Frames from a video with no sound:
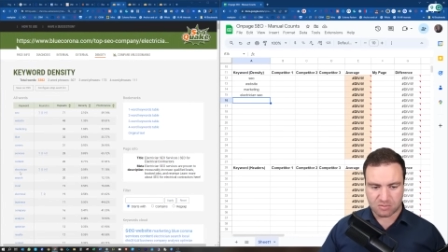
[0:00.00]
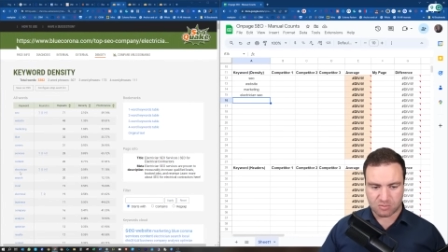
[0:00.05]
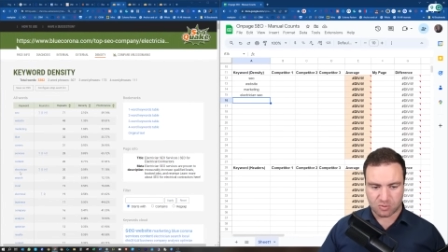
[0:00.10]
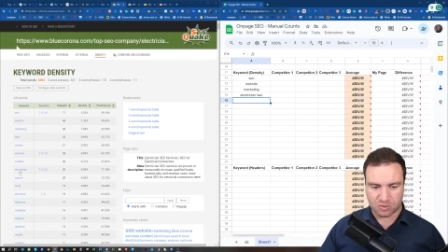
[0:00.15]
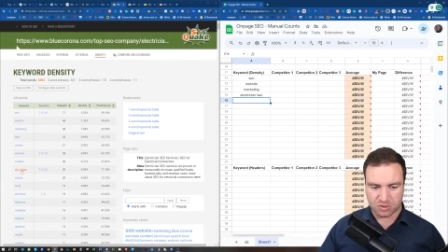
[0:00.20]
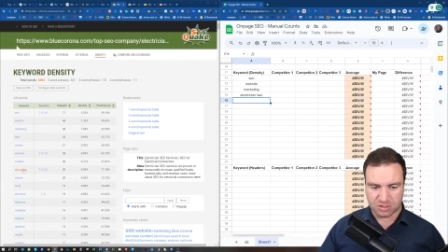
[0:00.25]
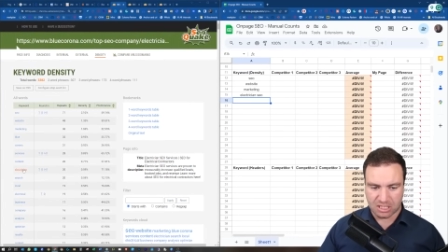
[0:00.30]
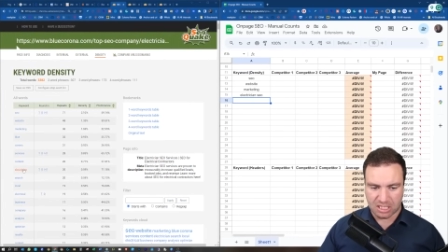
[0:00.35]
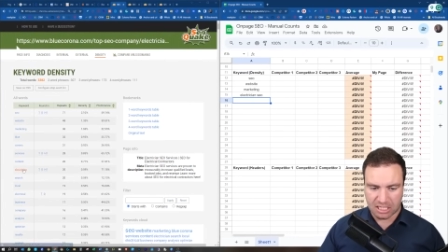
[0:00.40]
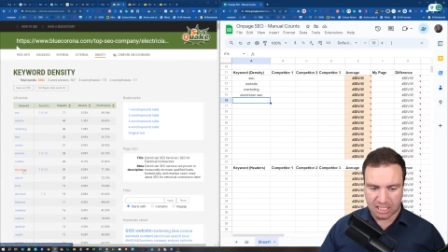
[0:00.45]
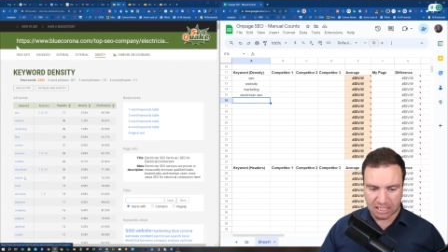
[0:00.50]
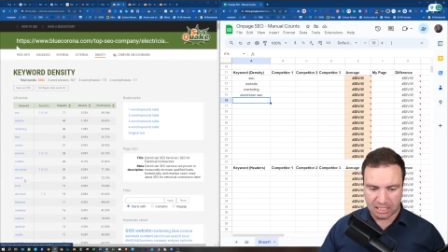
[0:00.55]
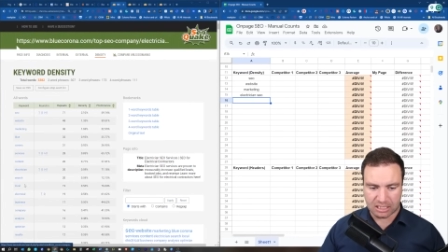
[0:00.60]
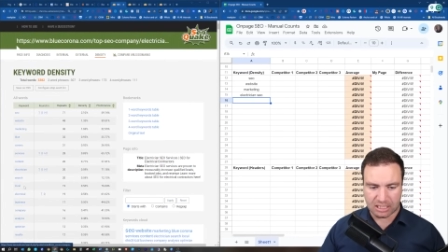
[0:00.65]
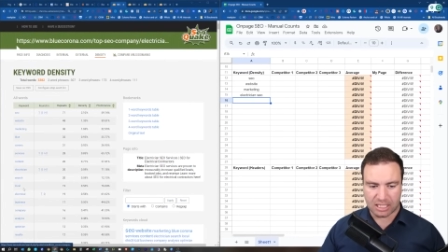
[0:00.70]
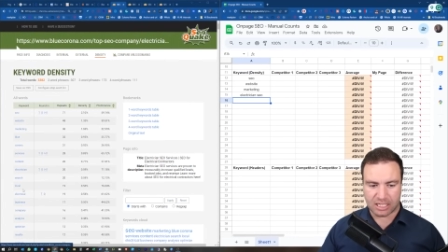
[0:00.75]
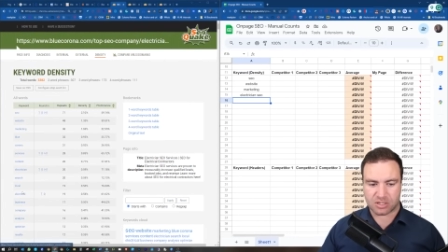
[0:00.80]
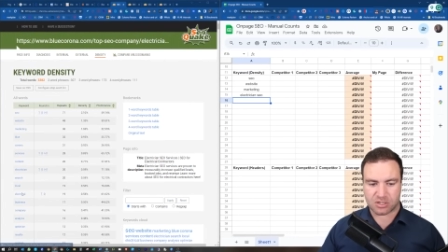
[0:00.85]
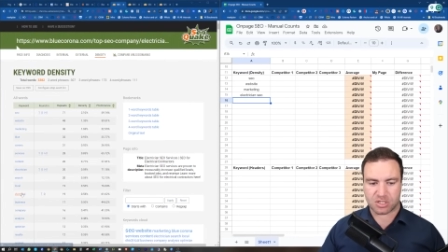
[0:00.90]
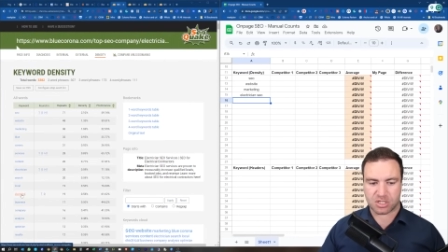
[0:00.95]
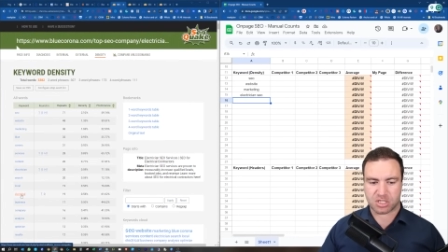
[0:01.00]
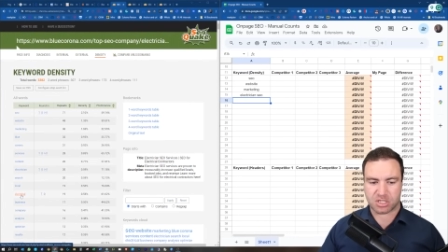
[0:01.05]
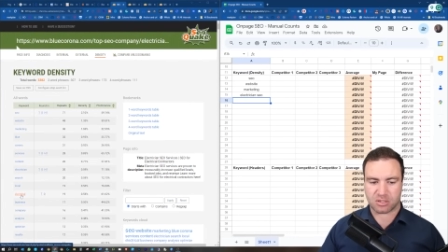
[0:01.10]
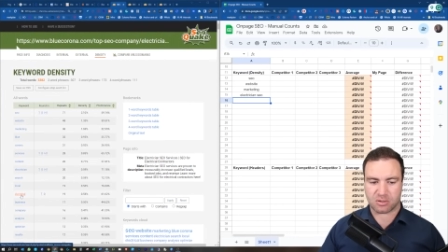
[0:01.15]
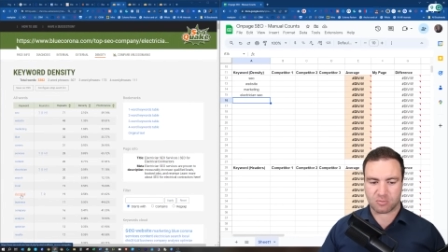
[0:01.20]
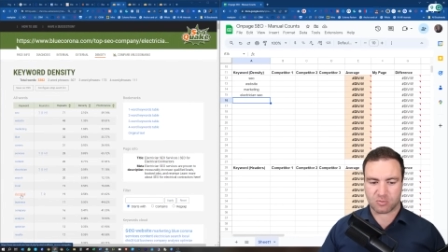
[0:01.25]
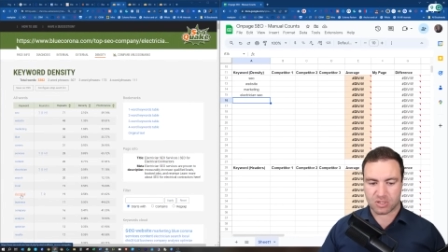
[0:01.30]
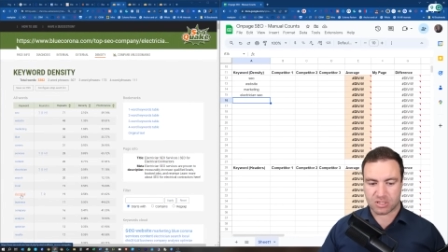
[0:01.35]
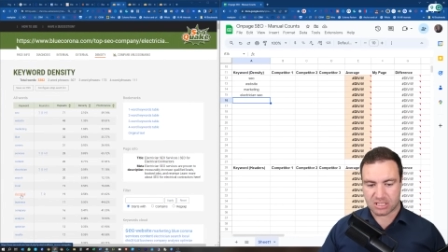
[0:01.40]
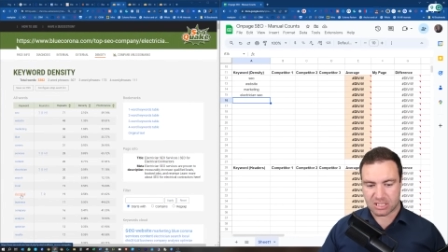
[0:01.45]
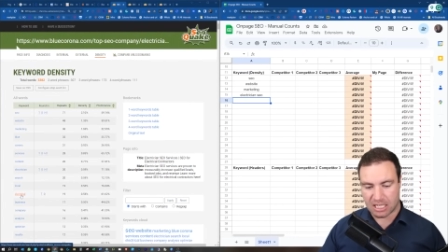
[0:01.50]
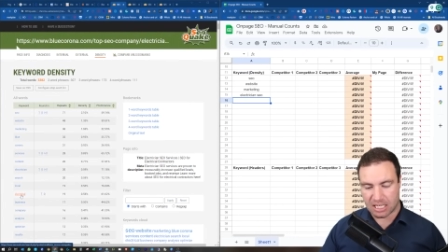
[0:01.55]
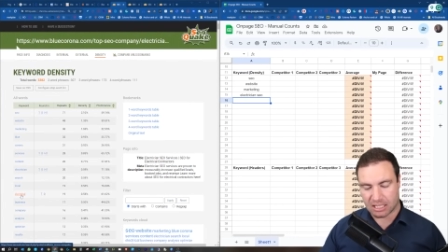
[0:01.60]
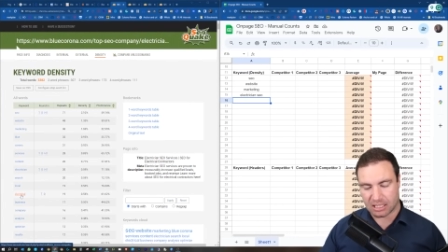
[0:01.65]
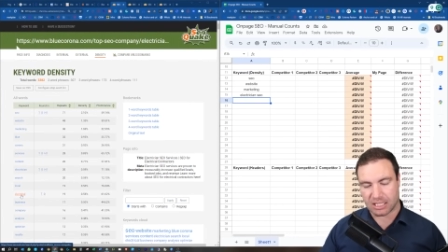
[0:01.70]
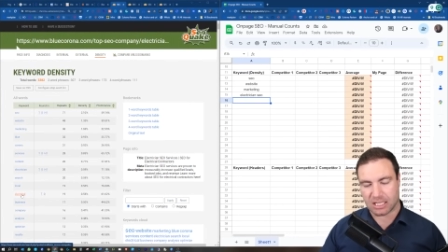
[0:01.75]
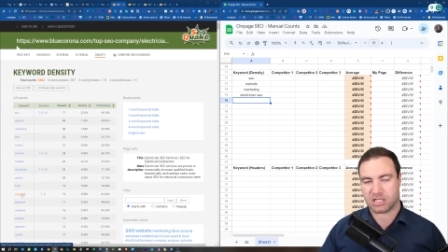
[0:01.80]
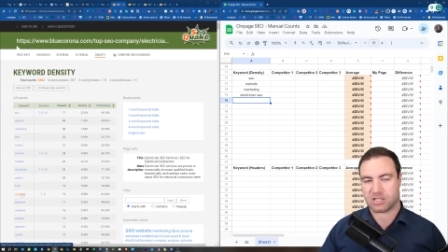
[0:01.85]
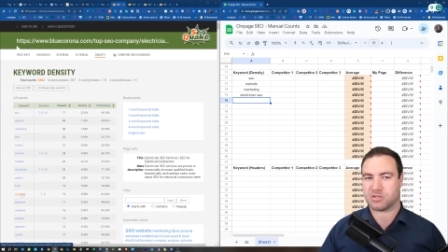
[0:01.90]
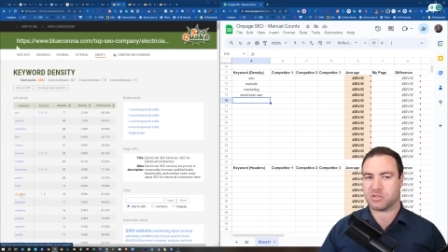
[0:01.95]
we'll see electrician, we'll see
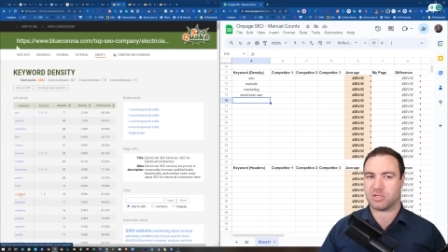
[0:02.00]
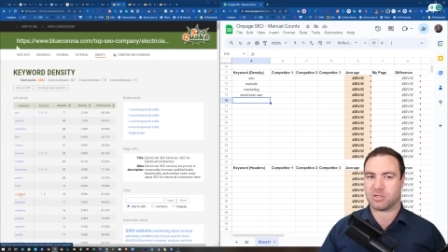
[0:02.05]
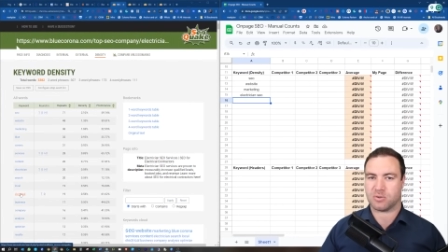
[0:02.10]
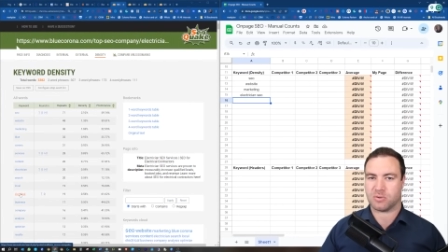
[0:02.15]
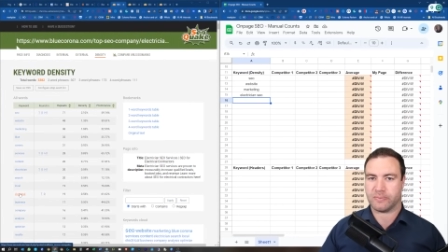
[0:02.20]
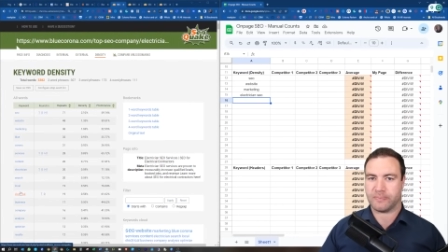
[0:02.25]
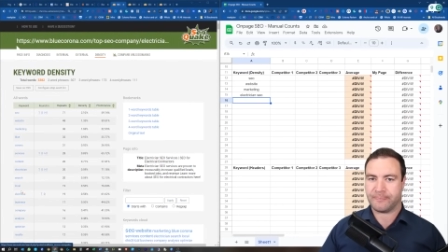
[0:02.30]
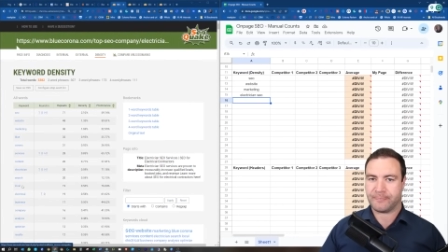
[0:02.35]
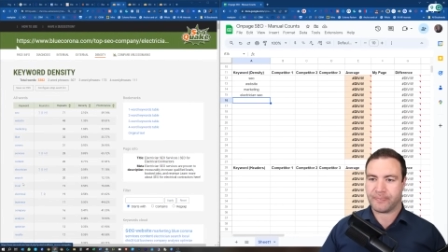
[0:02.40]
electrical.